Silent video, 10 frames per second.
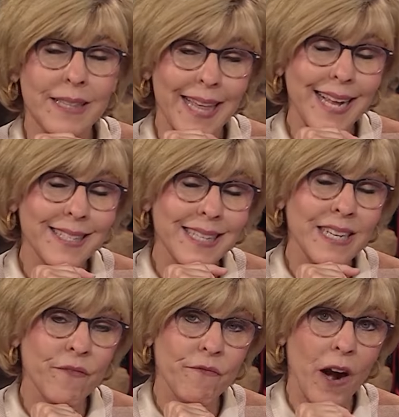that's
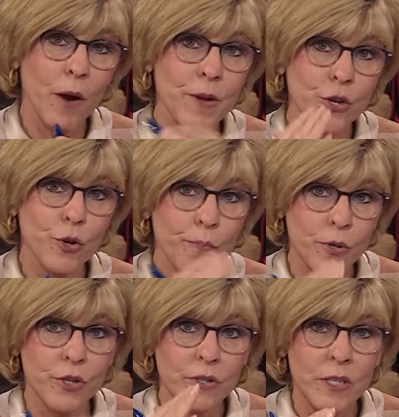the environment you're
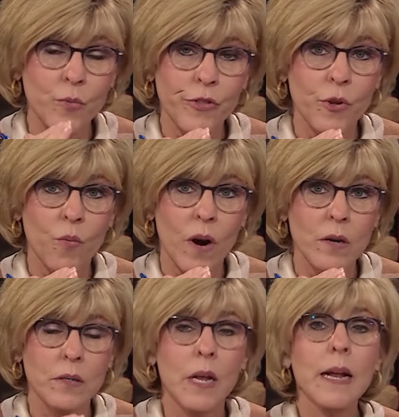producing with your
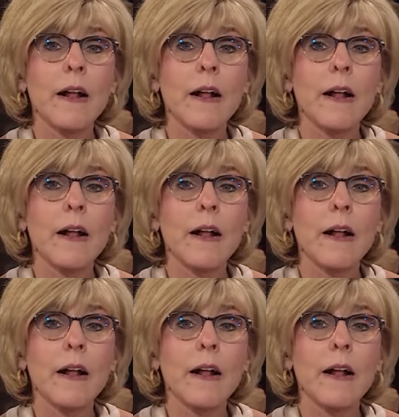words,